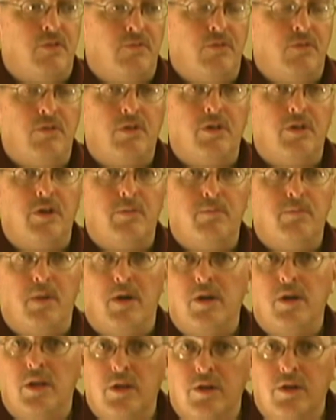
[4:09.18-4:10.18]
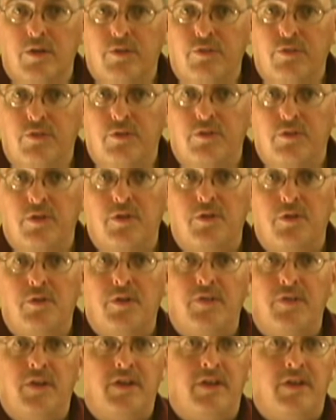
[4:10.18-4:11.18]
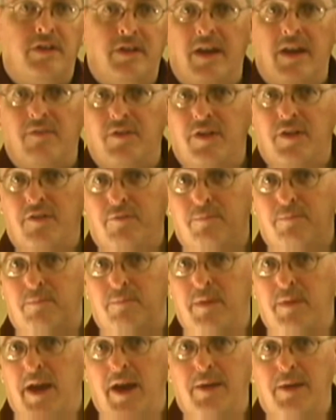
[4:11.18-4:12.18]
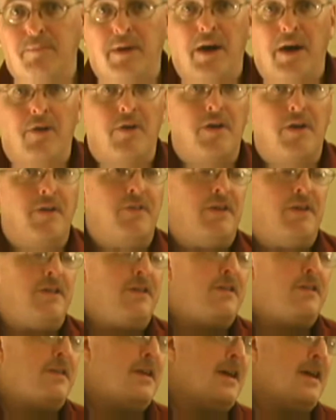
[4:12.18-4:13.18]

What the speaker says: of nuclear bunglers, you know, and they didn't have enough manpower and they didn't